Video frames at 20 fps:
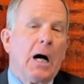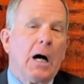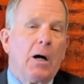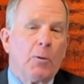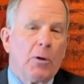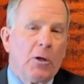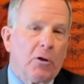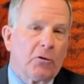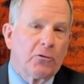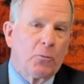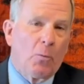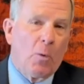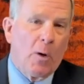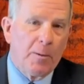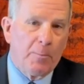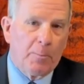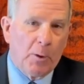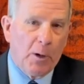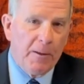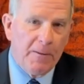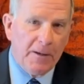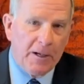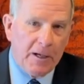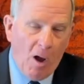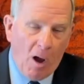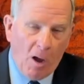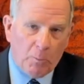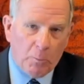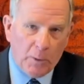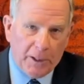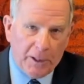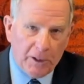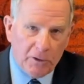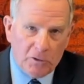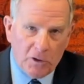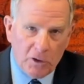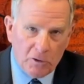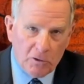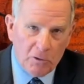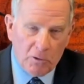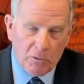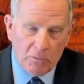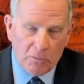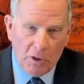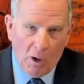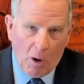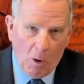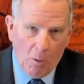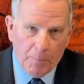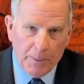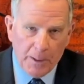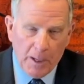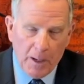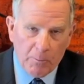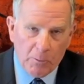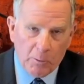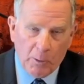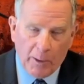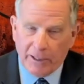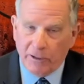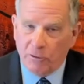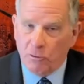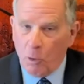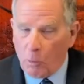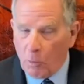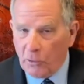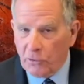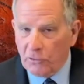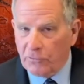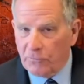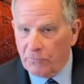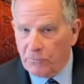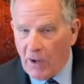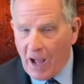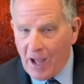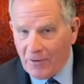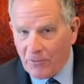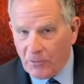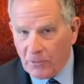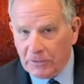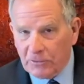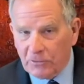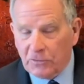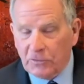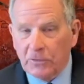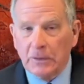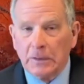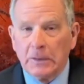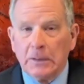We also want to pray that God would continue to open up great doors of utterance